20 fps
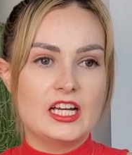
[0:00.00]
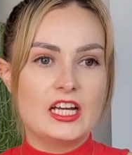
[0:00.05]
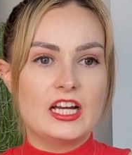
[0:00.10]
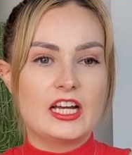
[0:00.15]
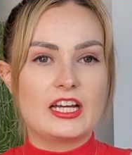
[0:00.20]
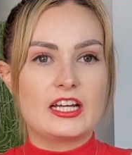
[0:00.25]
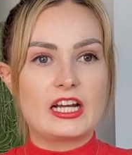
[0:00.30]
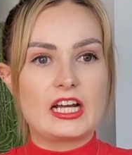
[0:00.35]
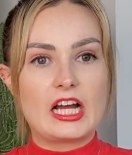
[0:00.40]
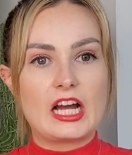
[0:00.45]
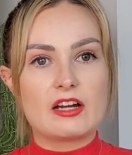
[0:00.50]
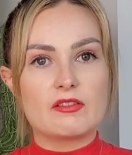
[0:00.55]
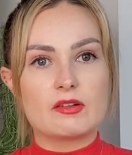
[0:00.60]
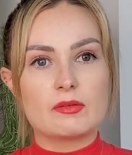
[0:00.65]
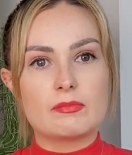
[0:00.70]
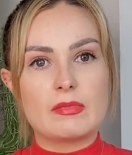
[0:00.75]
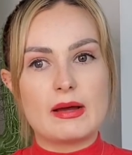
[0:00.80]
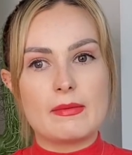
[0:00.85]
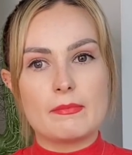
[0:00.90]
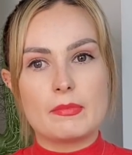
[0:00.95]
And I
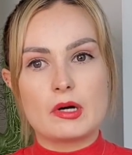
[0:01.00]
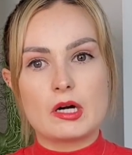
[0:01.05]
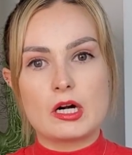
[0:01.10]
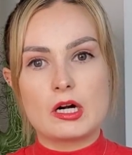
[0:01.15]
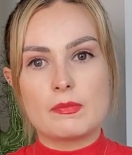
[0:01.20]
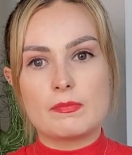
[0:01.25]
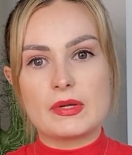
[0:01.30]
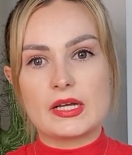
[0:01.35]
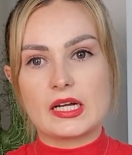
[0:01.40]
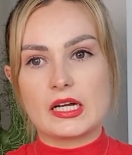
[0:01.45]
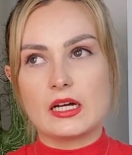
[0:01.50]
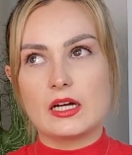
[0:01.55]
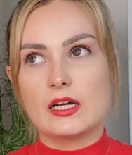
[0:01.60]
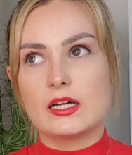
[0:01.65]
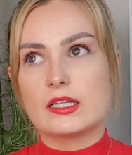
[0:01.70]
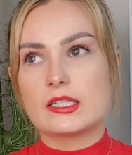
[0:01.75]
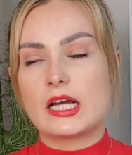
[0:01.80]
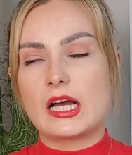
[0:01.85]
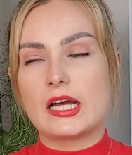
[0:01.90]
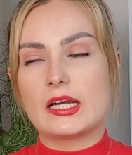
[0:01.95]
remember
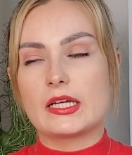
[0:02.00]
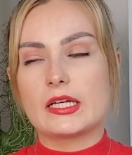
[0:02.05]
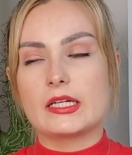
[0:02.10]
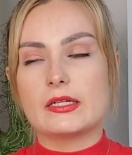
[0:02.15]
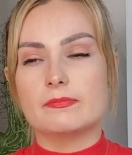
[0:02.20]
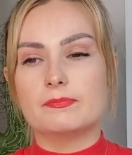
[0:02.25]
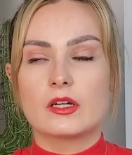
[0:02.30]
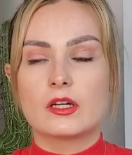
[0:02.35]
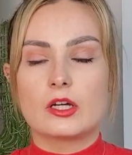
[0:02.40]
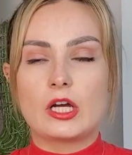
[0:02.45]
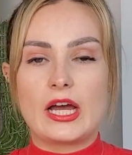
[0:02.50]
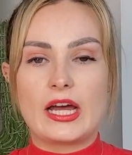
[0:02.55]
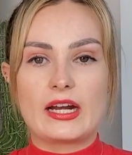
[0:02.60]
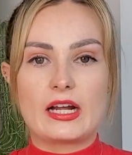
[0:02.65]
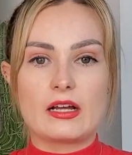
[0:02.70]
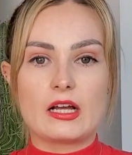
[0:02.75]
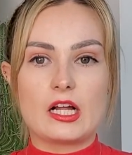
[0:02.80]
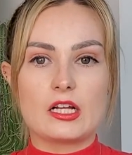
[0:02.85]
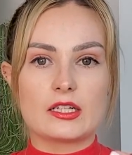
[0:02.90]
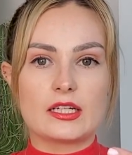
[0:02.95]
because
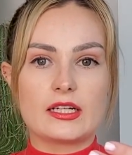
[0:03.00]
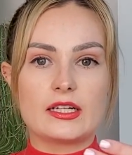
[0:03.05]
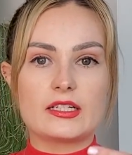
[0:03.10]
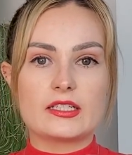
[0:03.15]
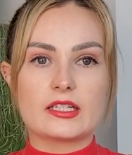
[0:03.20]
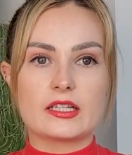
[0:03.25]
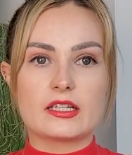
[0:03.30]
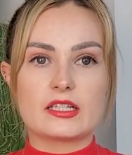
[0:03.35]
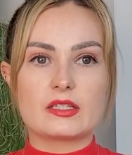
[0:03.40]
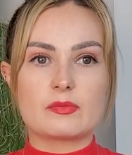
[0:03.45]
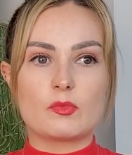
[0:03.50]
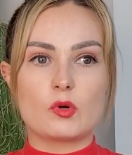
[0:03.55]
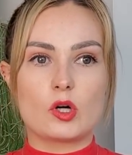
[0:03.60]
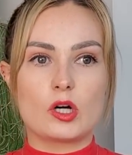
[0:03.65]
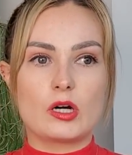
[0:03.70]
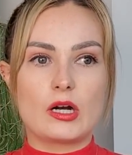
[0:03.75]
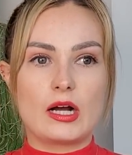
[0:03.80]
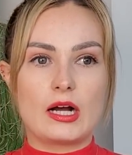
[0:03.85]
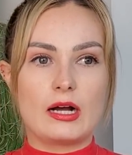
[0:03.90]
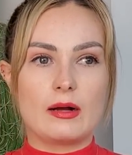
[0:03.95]
I'll get into this more,